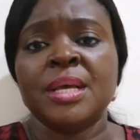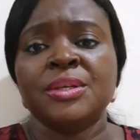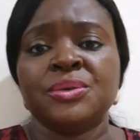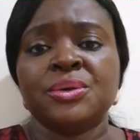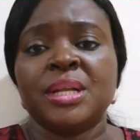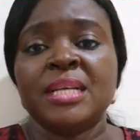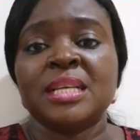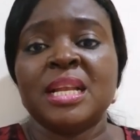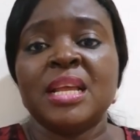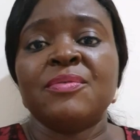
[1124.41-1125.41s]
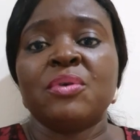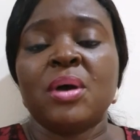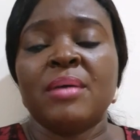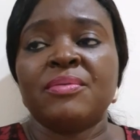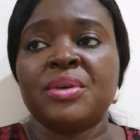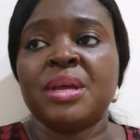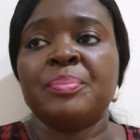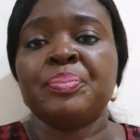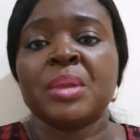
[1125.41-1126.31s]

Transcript: So there's a need for every,